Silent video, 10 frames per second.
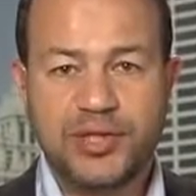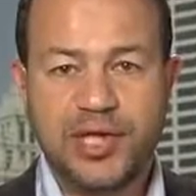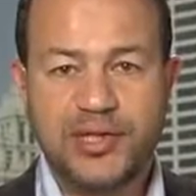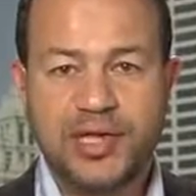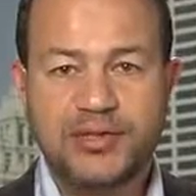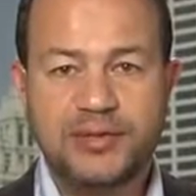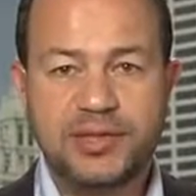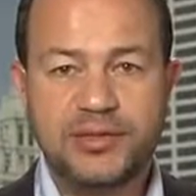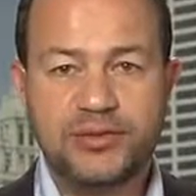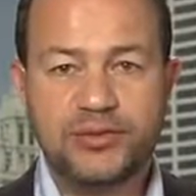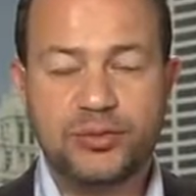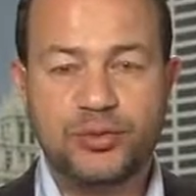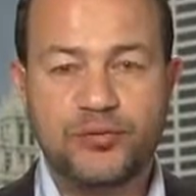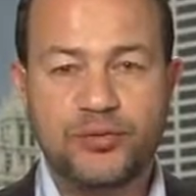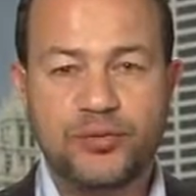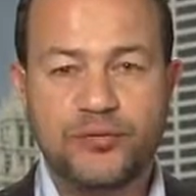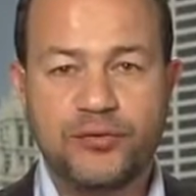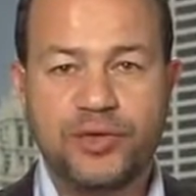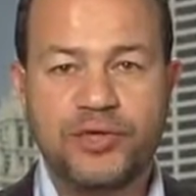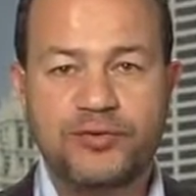That hospital used to perform
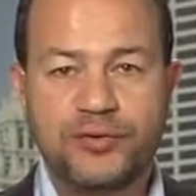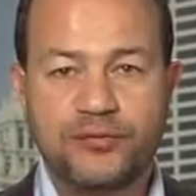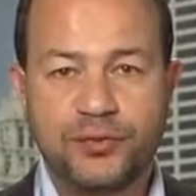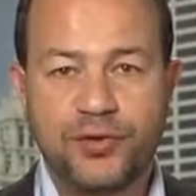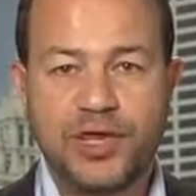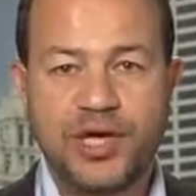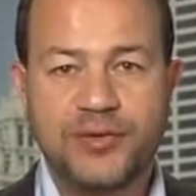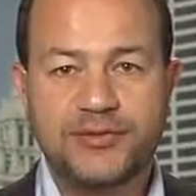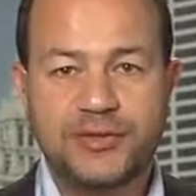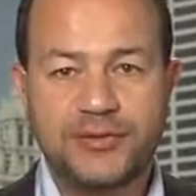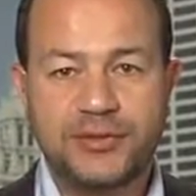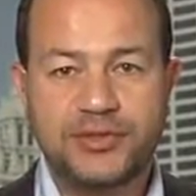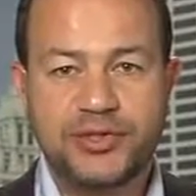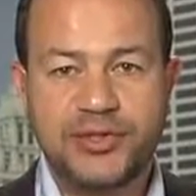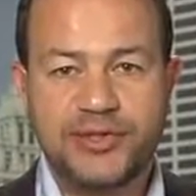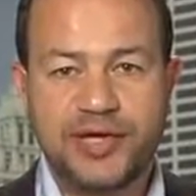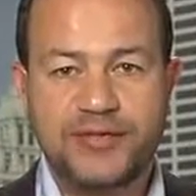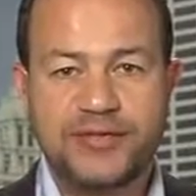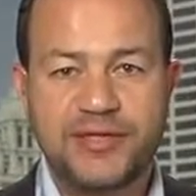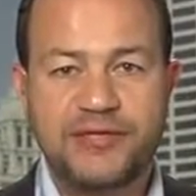4,000 surgeries,
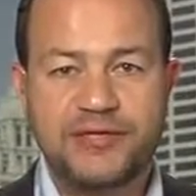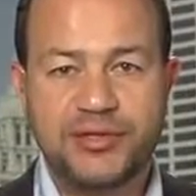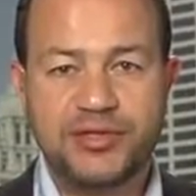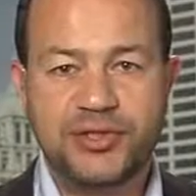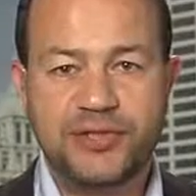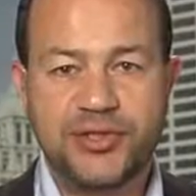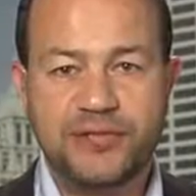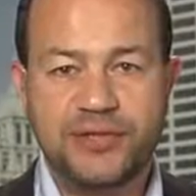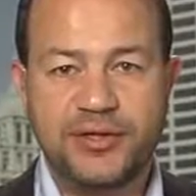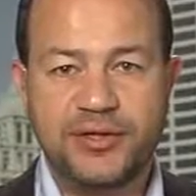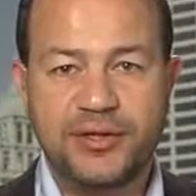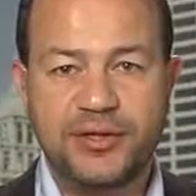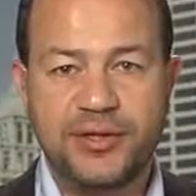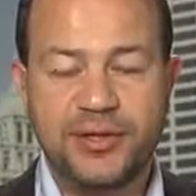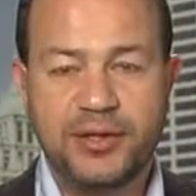life-saving surgeries every year.